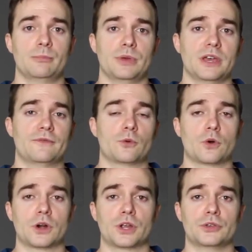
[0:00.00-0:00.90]
be it
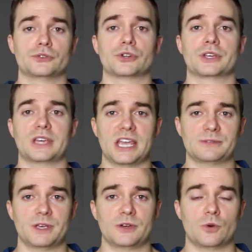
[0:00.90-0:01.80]
for user
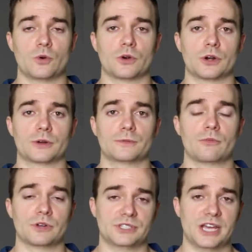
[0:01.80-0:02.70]
engagement or
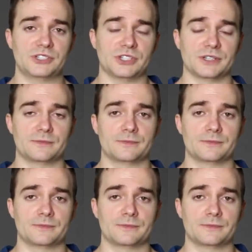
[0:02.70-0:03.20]
retention.